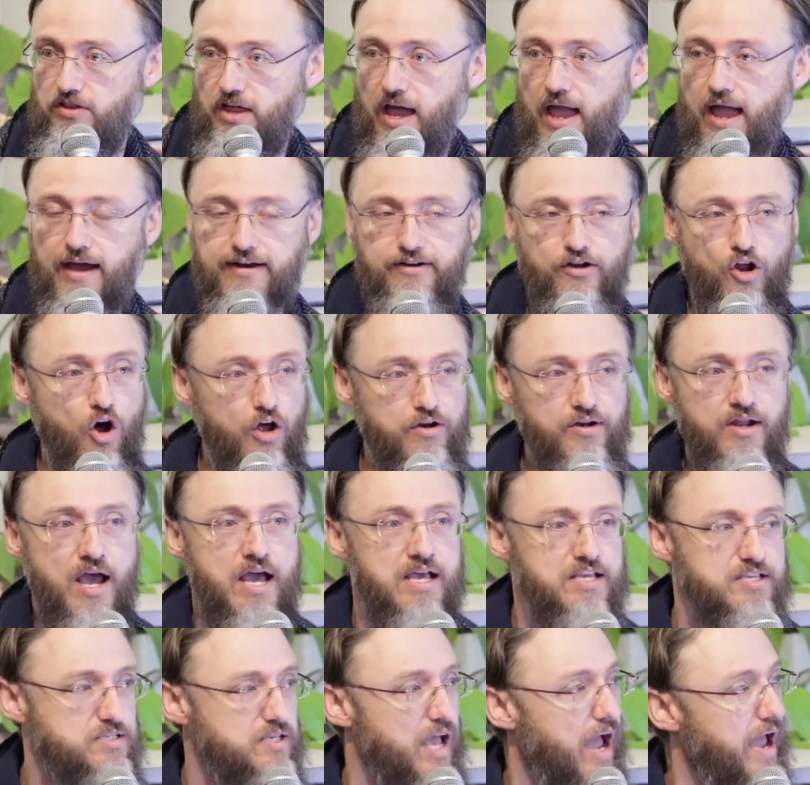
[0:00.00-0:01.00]
They are not
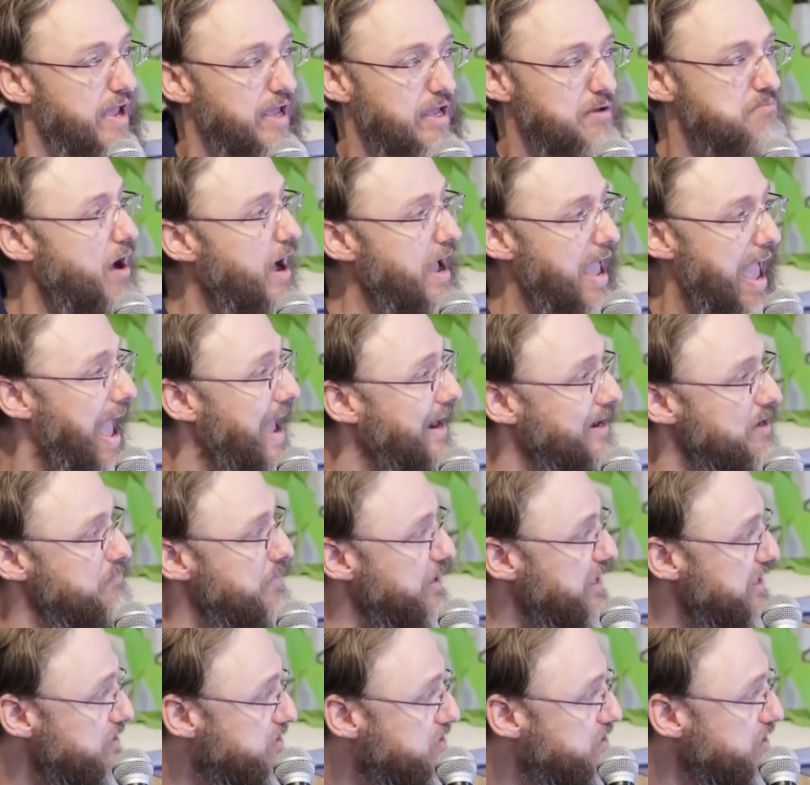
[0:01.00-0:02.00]
saying my
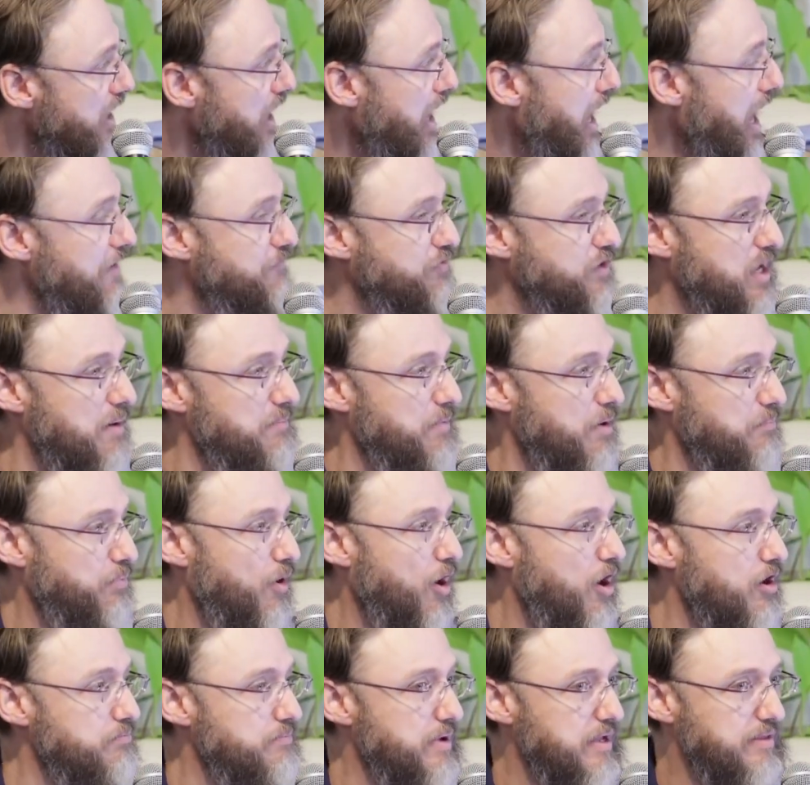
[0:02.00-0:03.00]
enemies have come
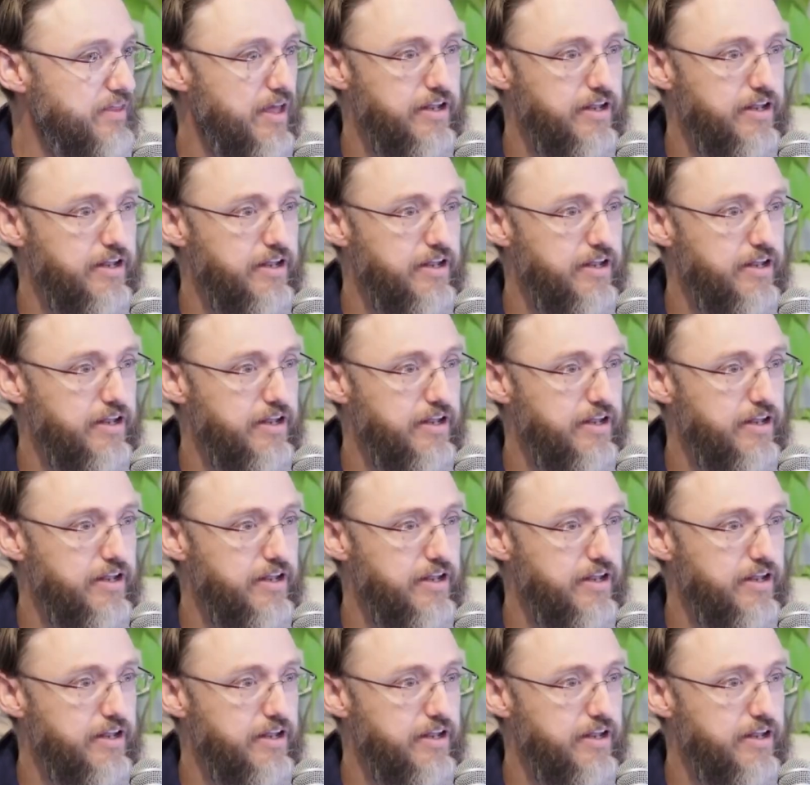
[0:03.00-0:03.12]
upon me.